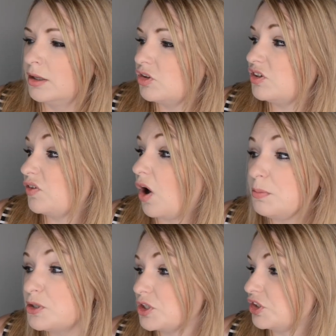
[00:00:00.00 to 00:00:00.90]
the different
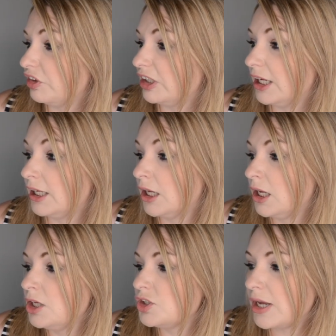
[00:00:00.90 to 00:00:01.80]
options really.
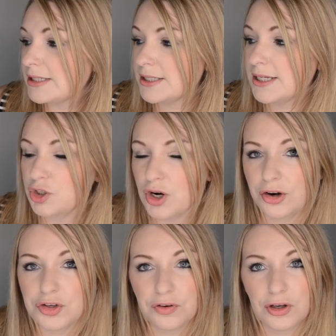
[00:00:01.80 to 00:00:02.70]
So as I say, try
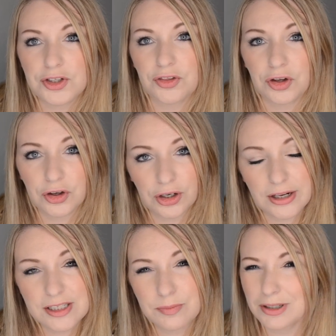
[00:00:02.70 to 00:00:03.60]
not to focus on the
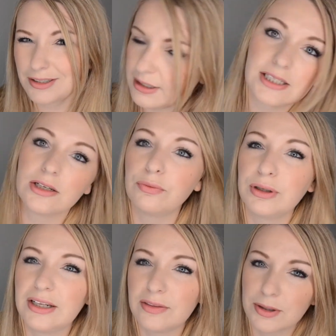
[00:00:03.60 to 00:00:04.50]
colours because that's not
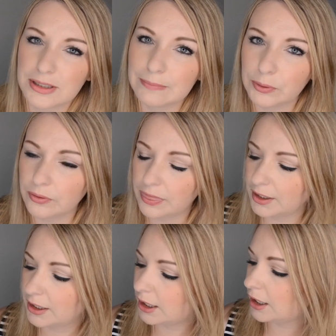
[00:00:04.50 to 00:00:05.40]
really the most important
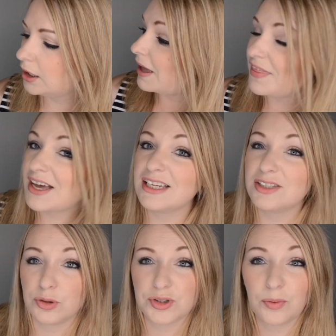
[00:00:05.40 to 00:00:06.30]
thing here. And that
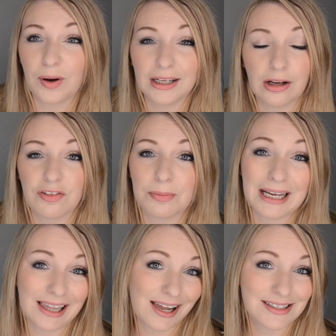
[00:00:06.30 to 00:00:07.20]
is also why a lot of them are
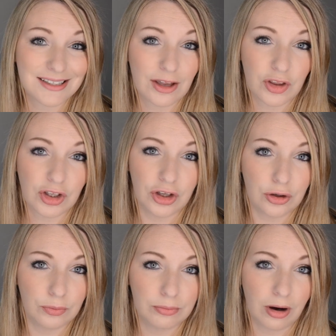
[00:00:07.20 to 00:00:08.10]
glass, so that
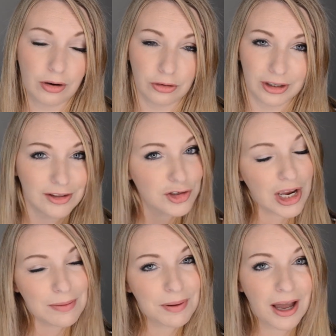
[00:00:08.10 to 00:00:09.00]
you are looking at the
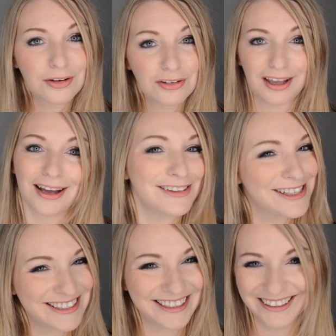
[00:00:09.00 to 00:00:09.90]
shape and nothing else.